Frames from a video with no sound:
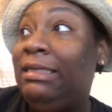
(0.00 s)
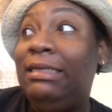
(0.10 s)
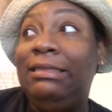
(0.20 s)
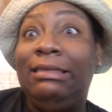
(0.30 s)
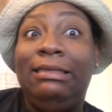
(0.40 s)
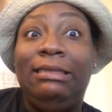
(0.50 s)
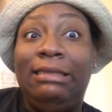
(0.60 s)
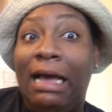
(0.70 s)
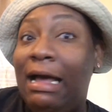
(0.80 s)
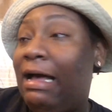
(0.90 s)
good
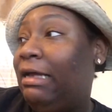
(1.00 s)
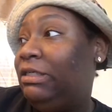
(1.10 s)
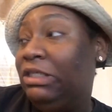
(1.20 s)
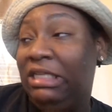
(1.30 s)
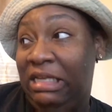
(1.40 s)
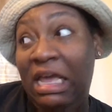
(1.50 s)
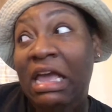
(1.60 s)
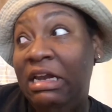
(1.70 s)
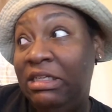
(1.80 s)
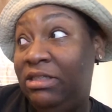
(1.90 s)
God, your
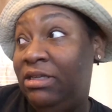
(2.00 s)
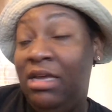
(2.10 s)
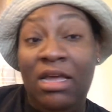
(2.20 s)
kid is